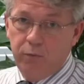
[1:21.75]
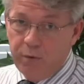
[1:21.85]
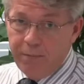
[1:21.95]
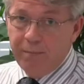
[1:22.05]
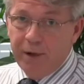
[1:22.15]

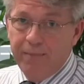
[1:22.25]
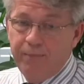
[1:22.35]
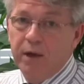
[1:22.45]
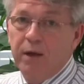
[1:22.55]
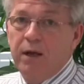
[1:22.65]
Remember,
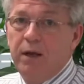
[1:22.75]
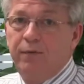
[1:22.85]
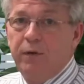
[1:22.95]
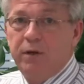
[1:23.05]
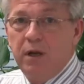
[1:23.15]

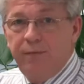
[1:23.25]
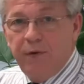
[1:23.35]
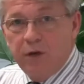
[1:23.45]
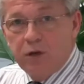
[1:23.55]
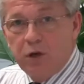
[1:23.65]
if, if
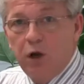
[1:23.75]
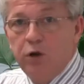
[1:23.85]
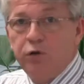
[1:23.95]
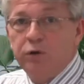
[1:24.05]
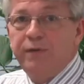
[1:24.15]
a
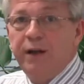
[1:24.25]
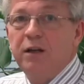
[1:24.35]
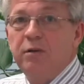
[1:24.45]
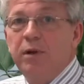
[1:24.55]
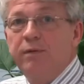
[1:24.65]
disclosure is
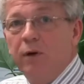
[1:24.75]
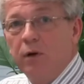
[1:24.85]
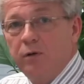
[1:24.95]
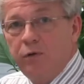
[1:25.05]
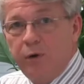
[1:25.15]
found to be
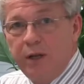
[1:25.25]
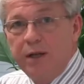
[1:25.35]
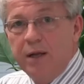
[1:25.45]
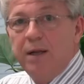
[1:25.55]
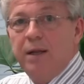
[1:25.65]
voluntary,